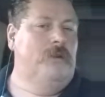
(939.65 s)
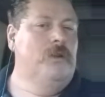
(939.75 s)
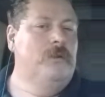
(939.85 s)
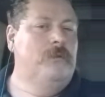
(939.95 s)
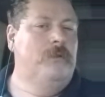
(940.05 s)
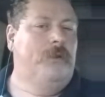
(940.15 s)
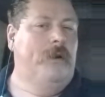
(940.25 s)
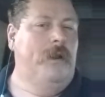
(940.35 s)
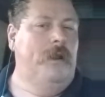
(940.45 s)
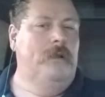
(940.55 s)
2,
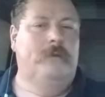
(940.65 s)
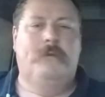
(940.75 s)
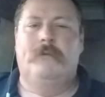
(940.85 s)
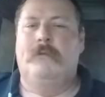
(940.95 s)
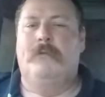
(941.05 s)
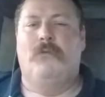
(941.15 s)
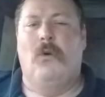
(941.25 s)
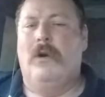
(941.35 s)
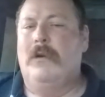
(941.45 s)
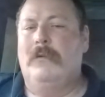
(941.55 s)
3,
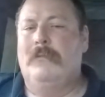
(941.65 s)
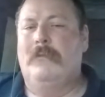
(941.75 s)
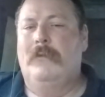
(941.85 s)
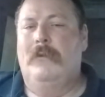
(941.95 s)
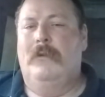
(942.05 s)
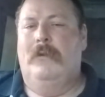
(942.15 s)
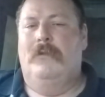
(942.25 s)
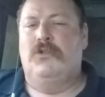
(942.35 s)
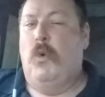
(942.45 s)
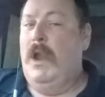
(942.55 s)
4,
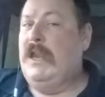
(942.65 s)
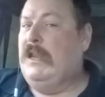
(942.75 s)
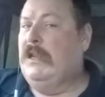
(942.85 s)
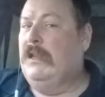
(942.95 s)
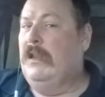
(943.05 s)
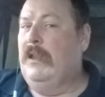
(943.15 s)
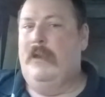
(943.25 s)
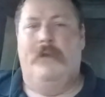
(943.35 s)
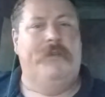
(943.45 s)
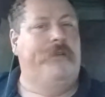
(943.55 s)
20?
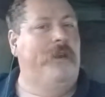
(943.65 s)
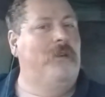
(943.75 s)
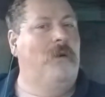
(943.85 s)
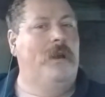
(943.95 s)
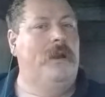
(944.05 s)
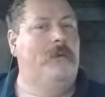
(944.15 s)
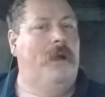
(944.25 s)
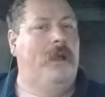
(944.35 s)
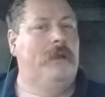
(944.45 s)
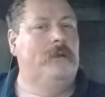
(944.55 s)
Never seen 20 in a
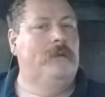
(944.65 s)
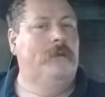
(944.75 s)
wagon.